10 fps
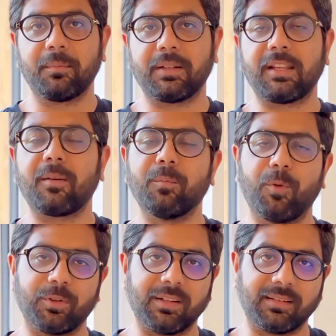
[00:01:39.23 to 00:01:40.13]
But they are
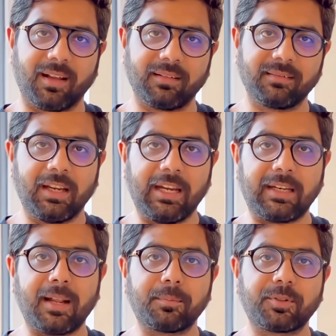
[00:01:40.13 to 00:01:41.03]
more than that. It
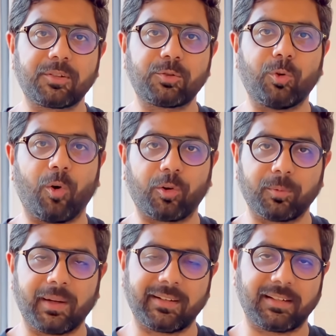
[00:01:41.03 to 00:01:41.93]
helps us to
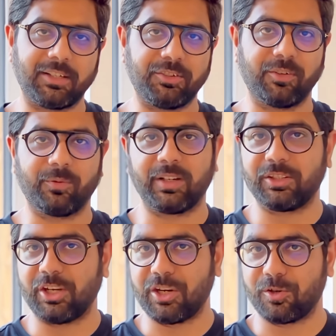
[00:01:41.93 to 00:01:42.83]
automatically generate
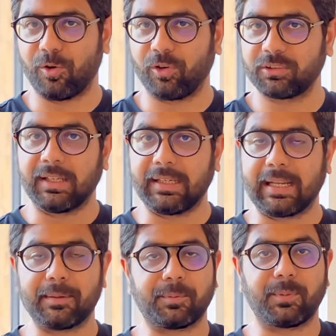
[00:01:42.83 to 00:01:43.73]
change logs. It
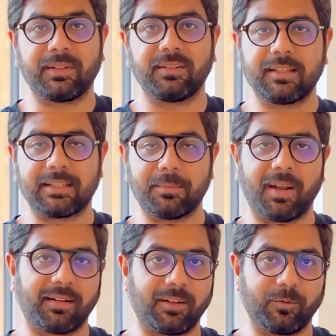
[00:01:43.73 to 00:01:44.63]
helps with
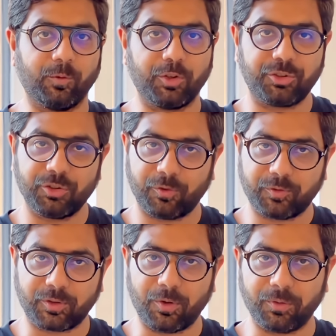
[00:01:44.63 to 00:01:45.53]
semantic version of
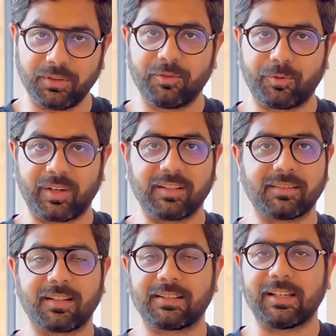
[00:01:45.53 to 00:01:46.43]
the code, triggers
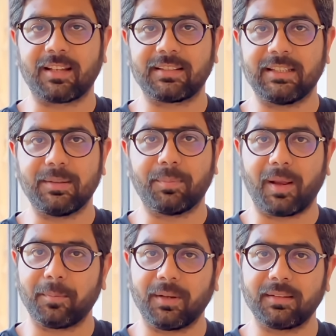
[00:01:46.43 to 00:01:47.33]
our CI/CD
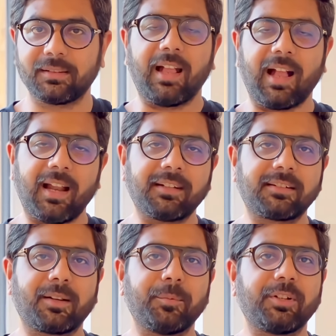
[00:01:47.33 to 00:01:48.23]
pipelines, and
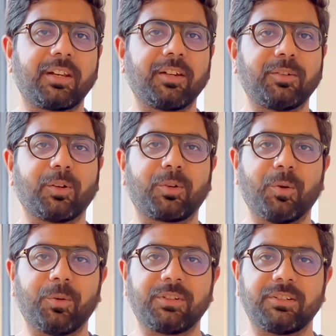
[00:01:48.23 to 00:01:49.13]
it communicates your
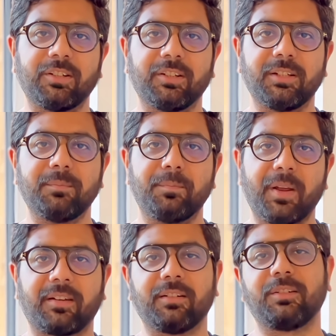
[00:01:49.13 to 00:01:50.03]
code's journey
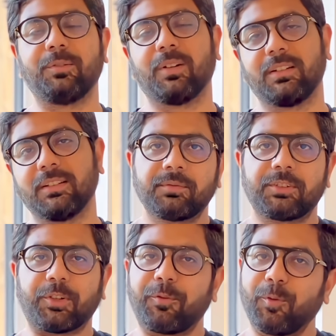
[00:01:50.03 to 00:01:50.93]
better to others.
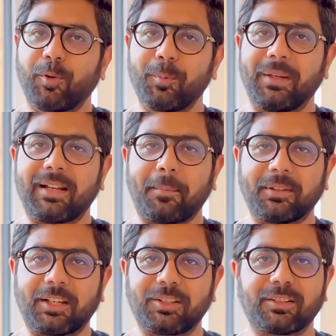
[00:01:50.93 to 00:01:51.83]
So if you want to build an
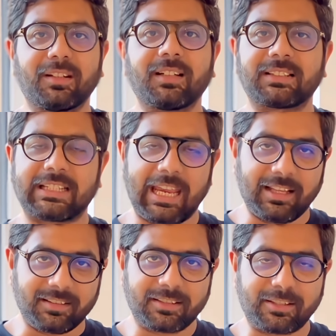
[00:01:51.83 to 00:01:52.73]
application that
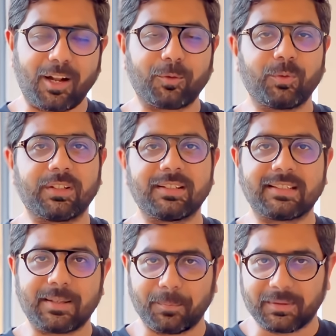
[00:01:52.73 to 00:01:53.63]
scales, start with this
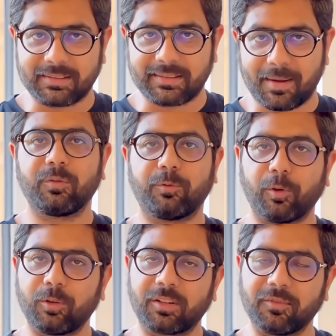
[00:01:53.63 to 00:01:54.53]
simple step.
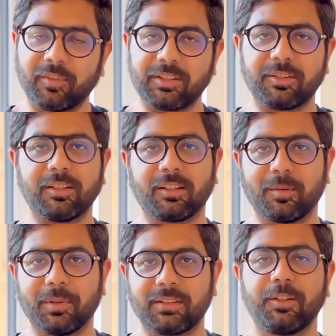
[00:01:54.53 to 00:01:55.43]
Follow conventional
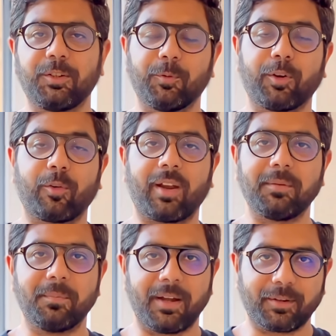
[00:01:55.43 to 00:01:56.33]
commits. You want to
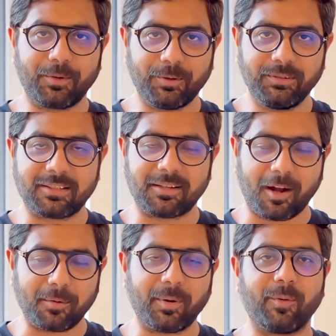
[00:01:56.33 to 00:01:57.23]
write better code?
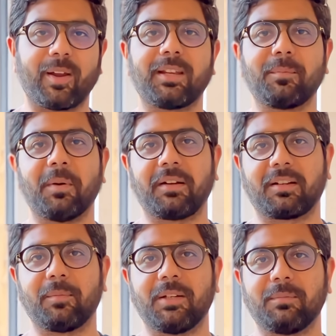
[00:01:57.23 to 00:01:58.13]
Start by writing better
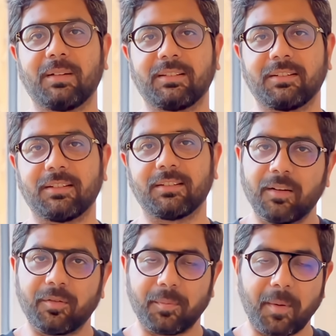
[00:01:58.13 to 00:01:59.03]
commit messages.
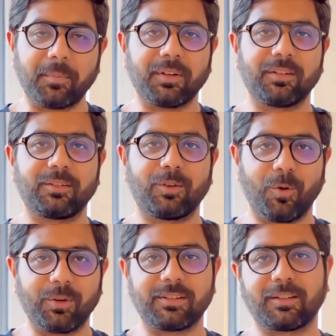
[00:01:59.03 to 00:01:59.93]
Remember,
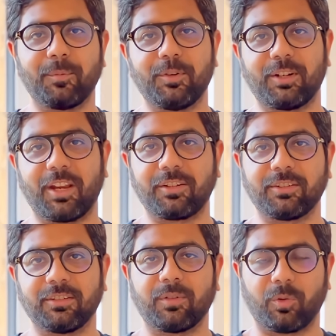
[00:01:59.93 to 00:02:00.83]
code is
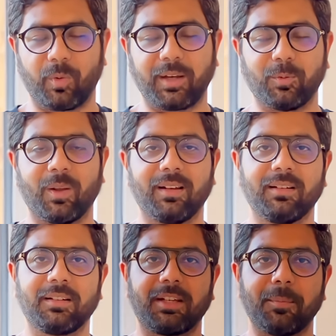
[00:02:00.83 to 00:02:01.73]
communication. Write well.
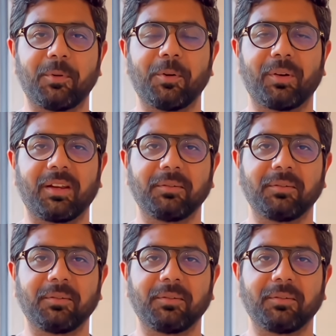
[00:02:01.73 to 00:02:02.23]
Keep coding.